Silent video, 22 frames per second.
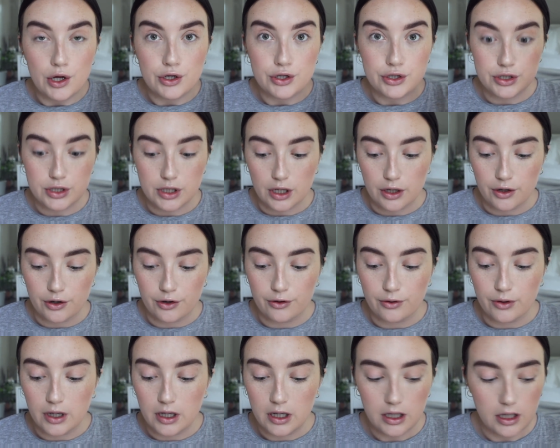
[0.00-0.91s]

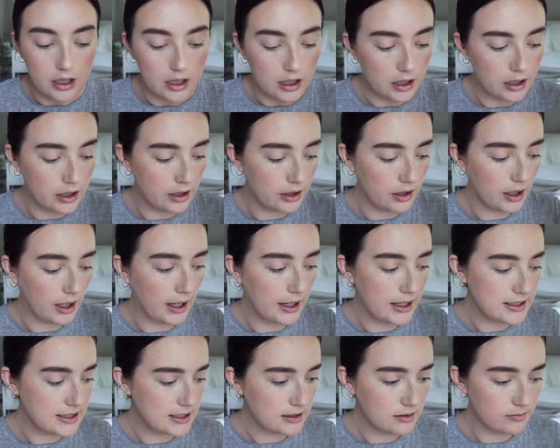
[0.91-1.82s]
So
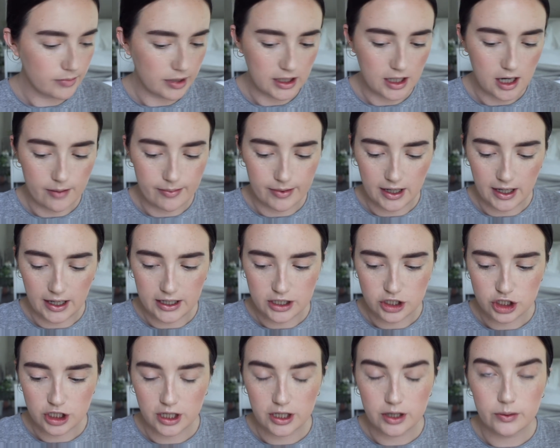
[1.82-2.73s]
I didn't pick up an
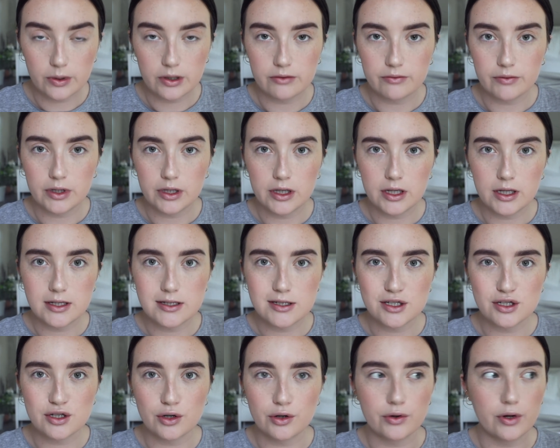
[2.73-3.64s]
eyeshadow, I realized,
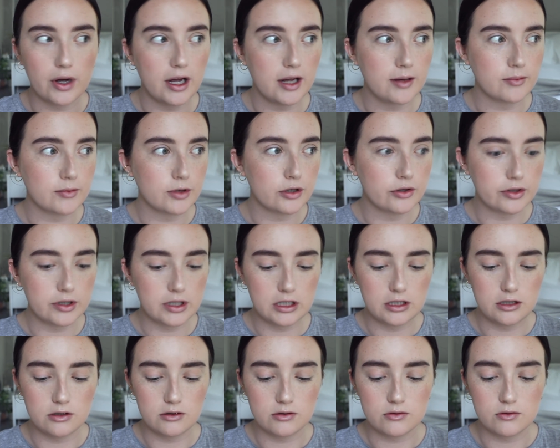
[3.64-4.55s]
so I'm going
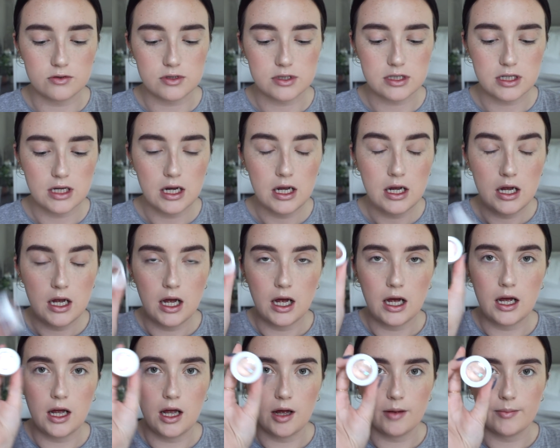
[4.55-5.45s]
to use
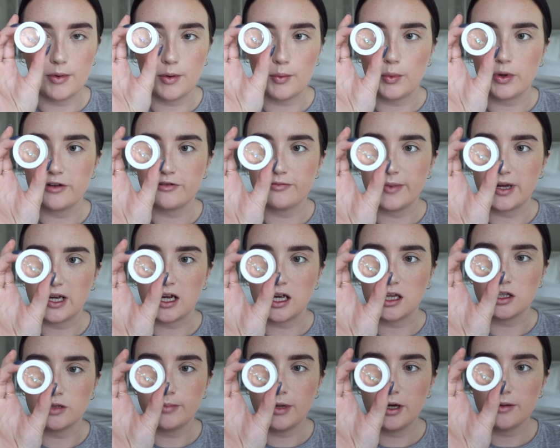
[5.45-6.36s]
one of my
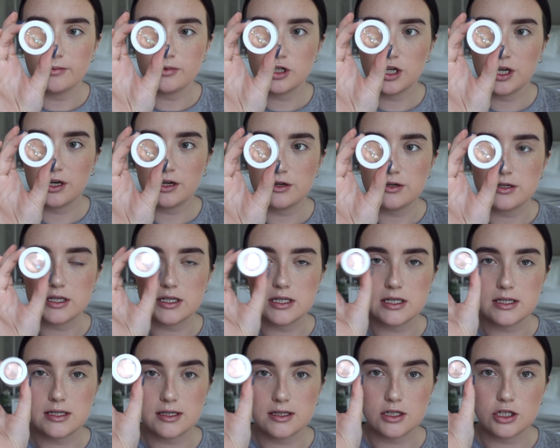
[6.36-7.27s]
ColourPop shadows.
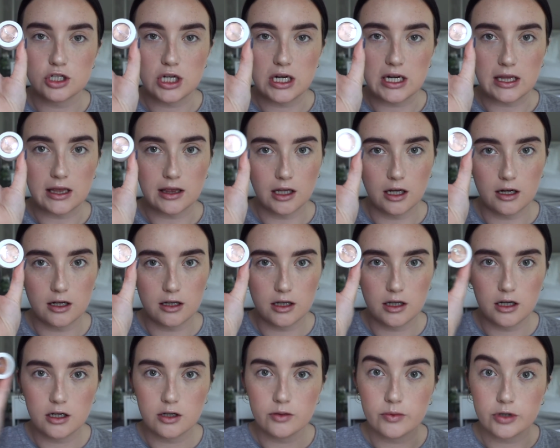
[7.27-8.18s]
This is in the shade
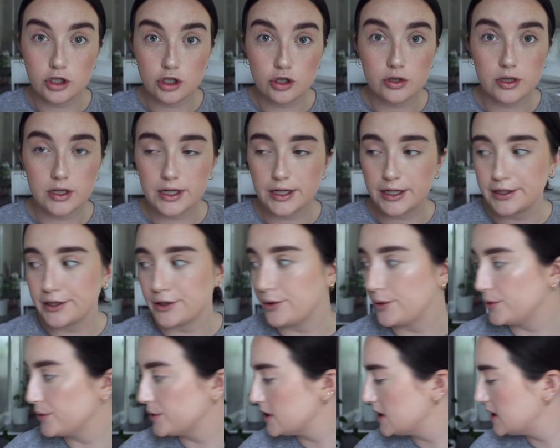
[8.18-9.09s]
Lala, which you can get
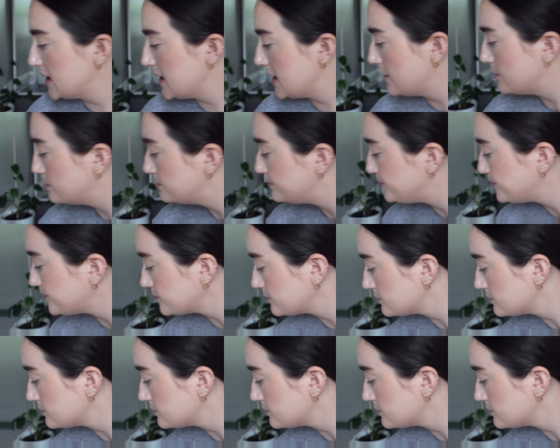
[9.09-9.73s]
at Ulta now.